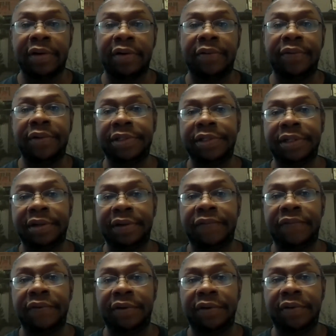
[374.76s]
Always
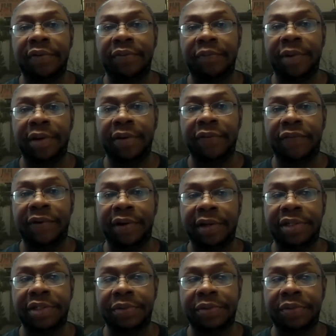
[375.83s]
look for your
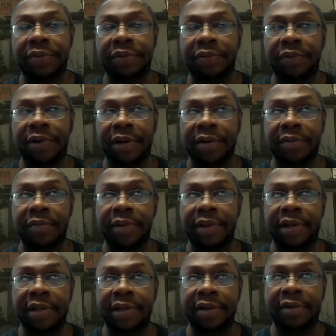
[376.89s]
manufacturer
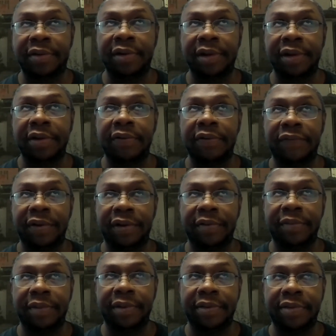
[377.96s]
recommended
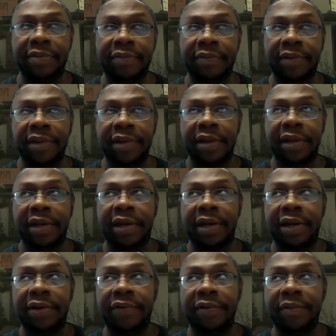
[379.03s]
filaments.
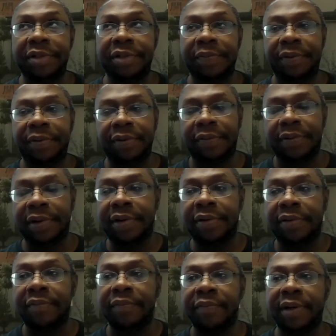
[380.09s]
I know I'm jumping
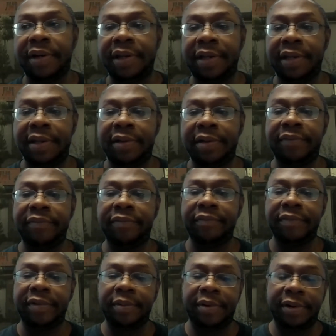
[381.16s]
around, but again,
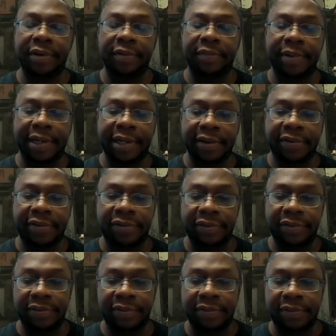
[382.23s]
I want to go back
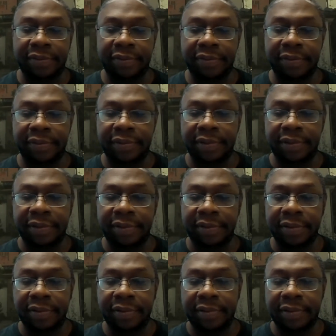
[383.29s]
to
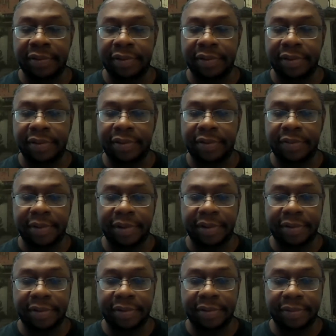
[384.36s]

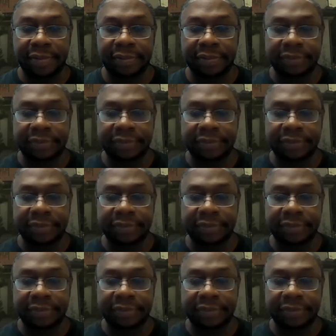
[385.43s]
Ultimaker.